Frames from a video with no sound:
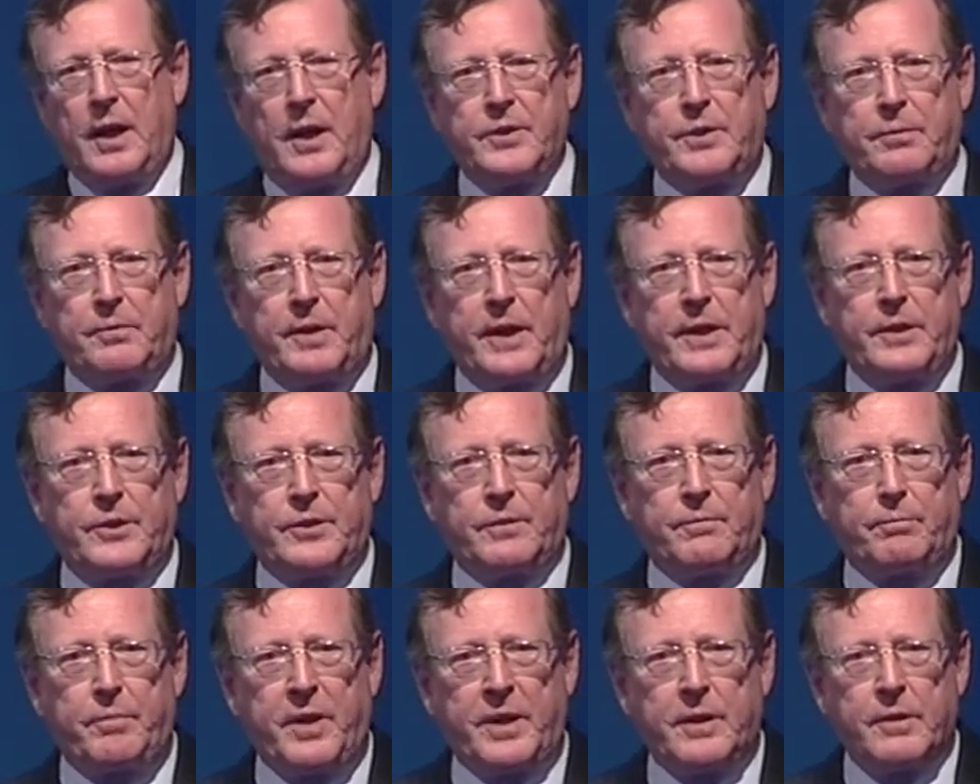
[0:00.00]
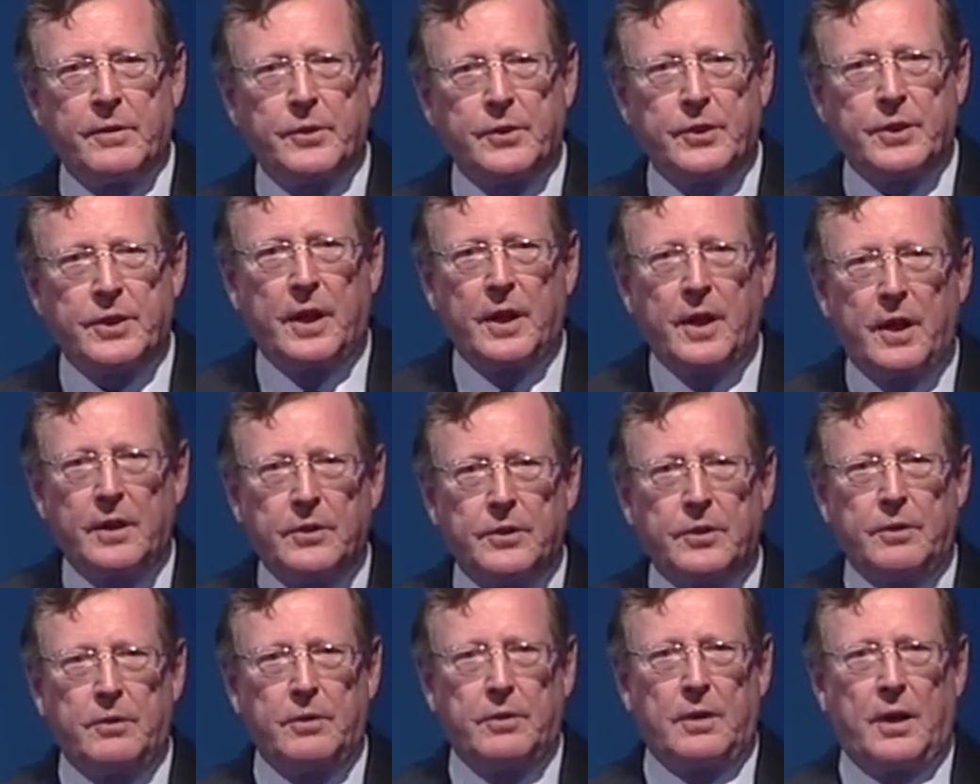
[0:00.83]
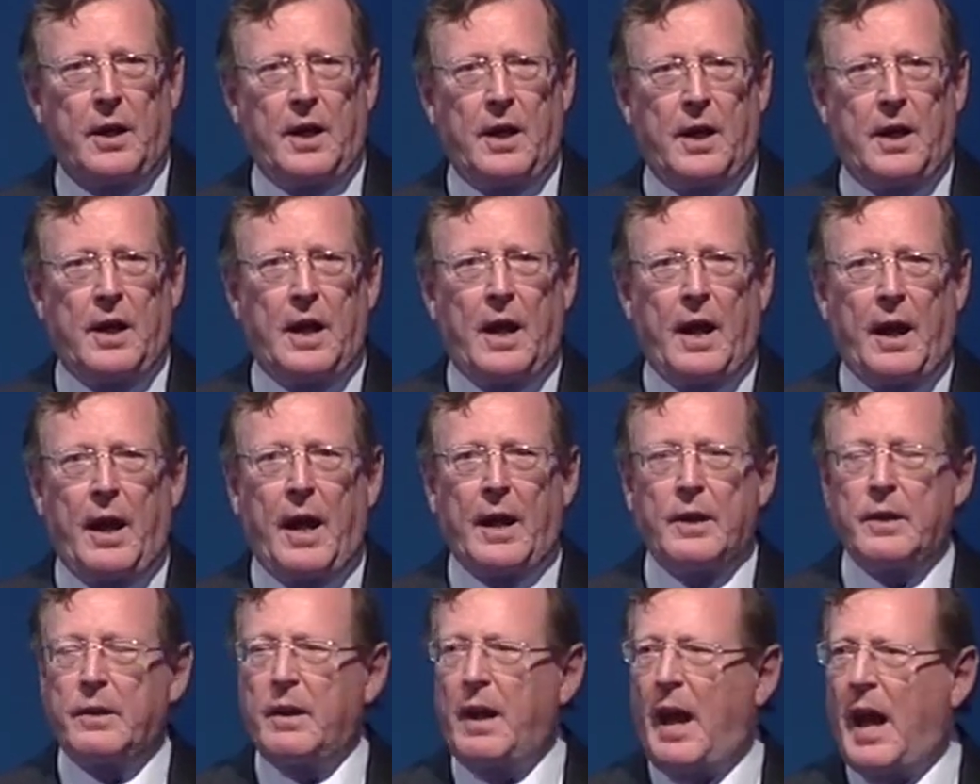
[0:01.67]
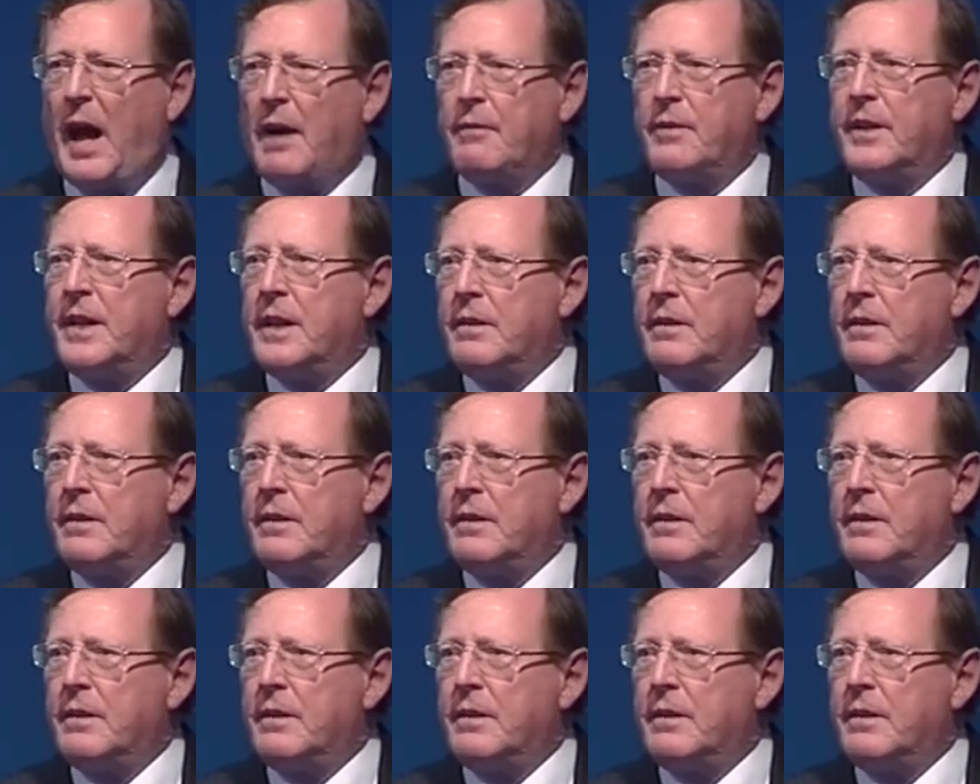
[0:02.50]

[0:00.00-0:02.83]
is the rights of parents to have